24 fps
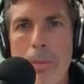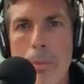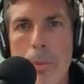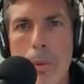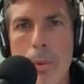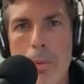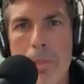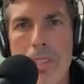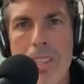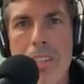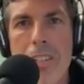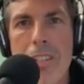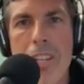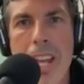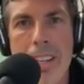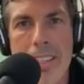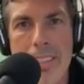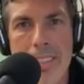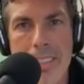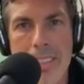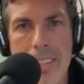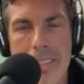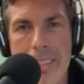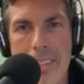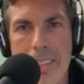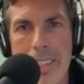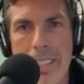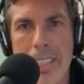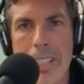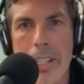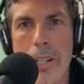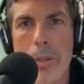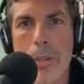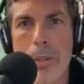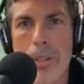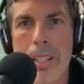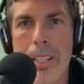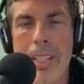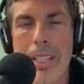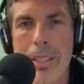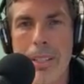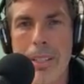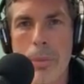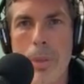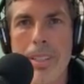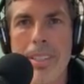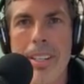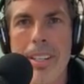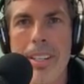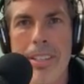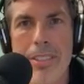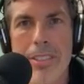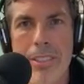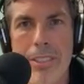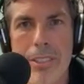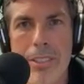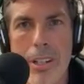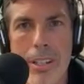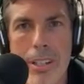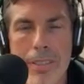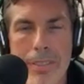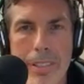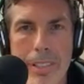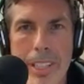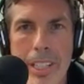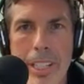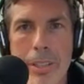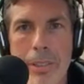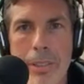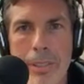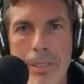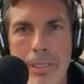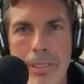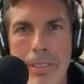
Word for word: about what was the genesis of the code? When did it start for you?